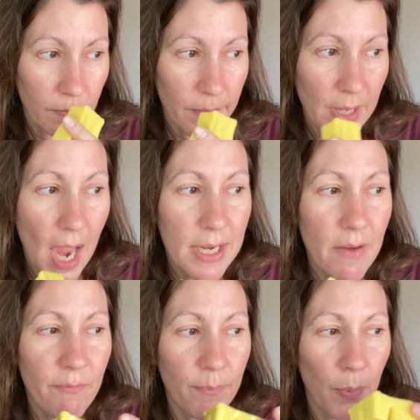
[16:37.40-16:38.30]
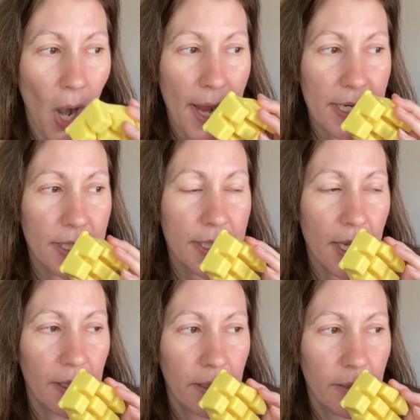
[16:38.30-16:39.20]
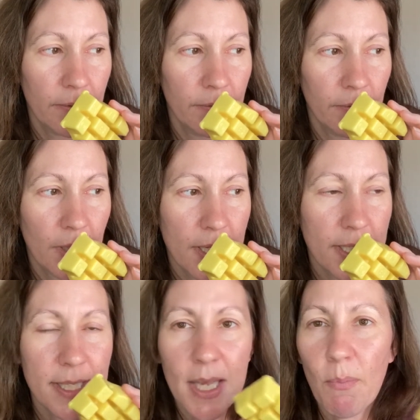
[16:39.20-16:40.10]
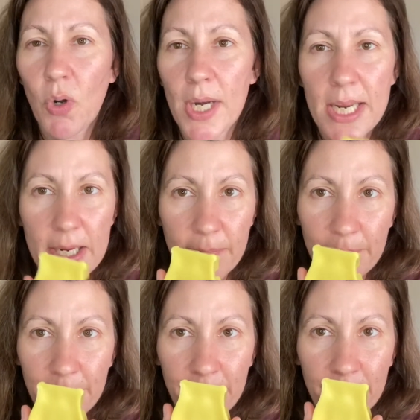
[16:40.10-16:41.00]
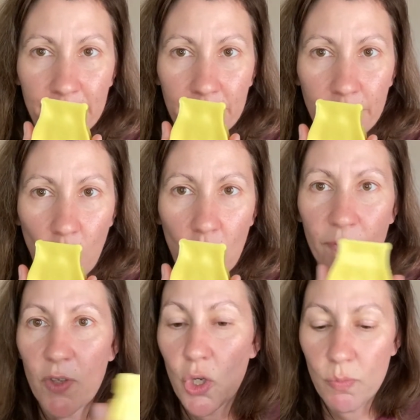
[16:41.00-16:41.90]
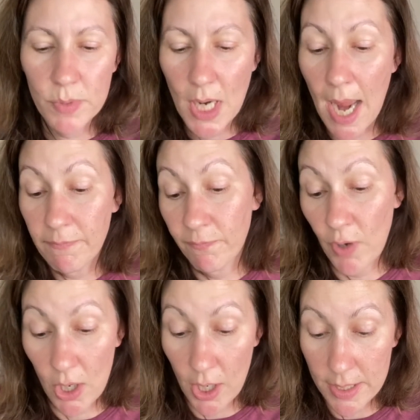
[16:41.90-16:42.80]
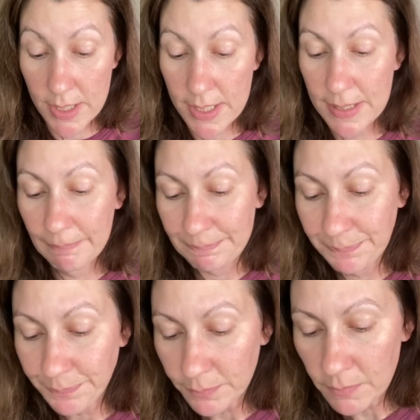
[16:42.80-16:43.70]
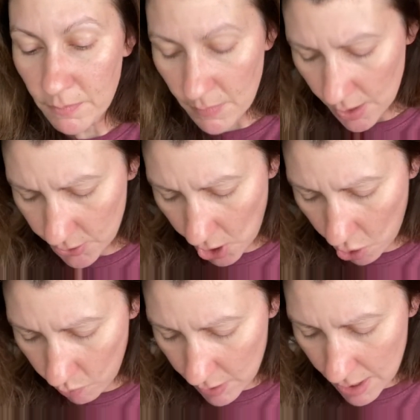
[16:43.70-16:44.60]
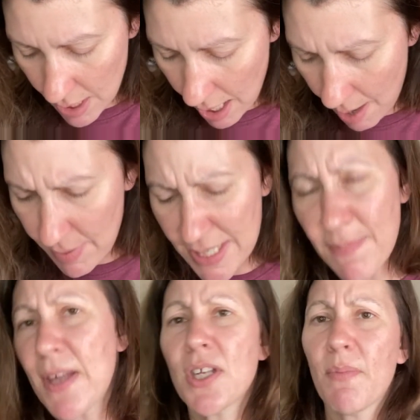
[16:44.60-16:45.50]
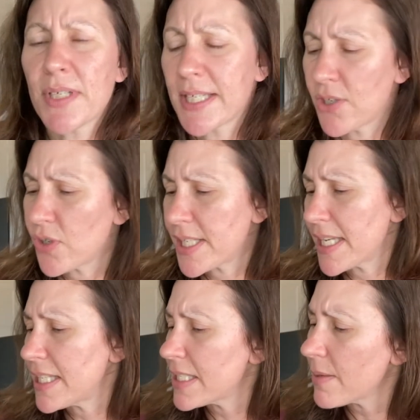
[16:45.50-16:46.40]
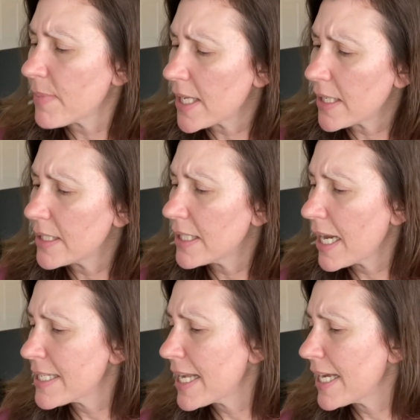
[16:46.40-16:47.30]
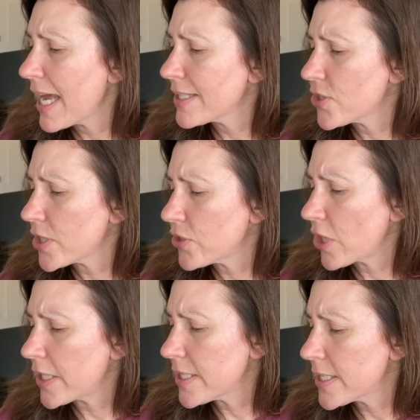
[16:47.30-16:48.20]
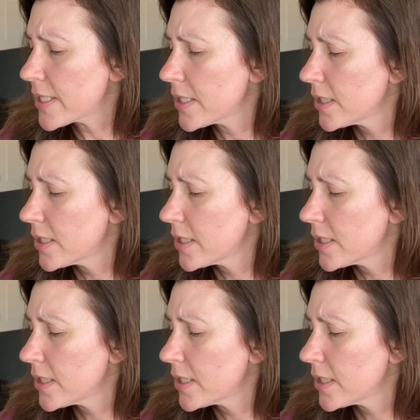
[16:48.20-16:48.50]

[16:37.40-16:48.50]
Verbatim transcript: kind of bright, summery, perfume type fragrance. So, it smells almost citrusy to me. Did I say it had citrus?